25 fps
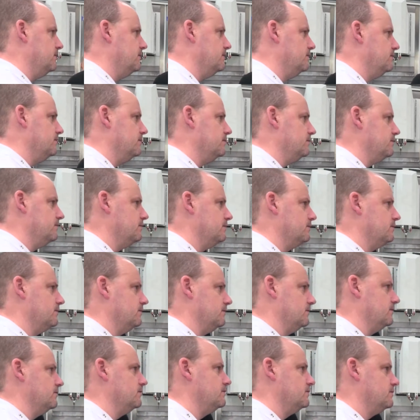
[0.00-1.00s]

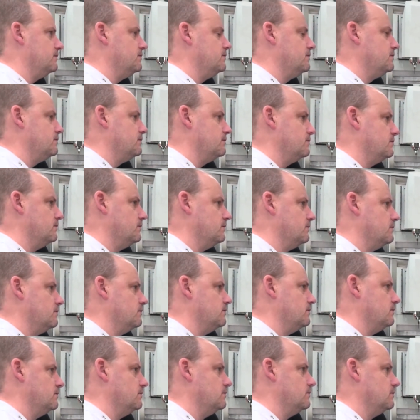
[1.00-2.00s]

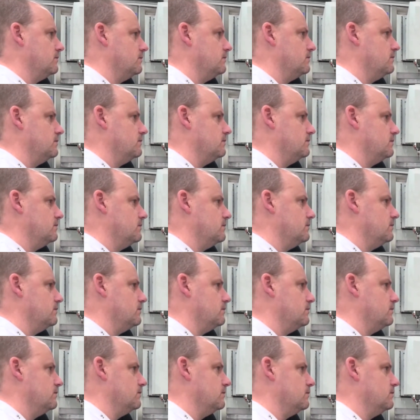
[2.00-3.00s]

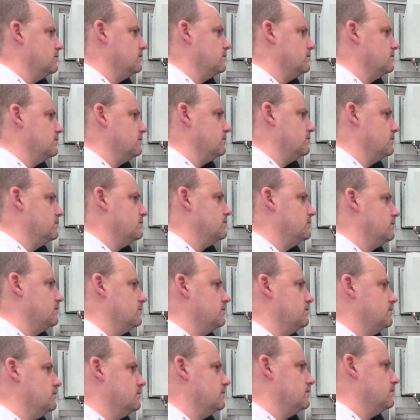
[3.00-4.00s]

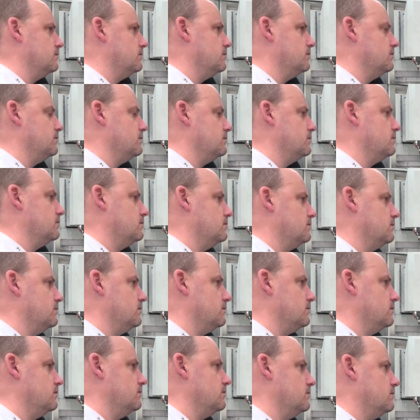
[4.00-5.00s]

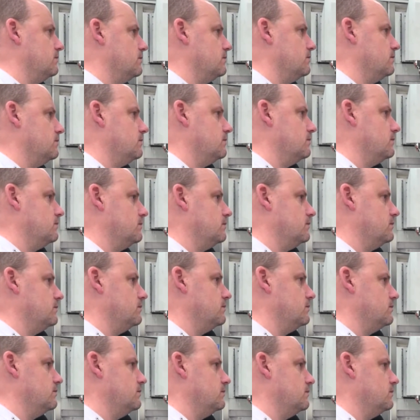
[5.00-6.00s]

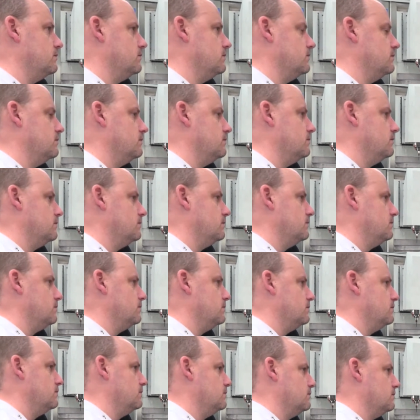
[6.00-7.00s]

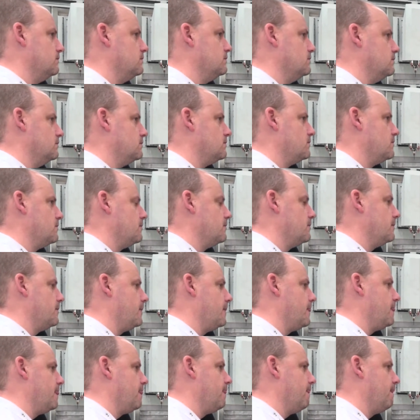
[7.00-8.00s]
(not speaking)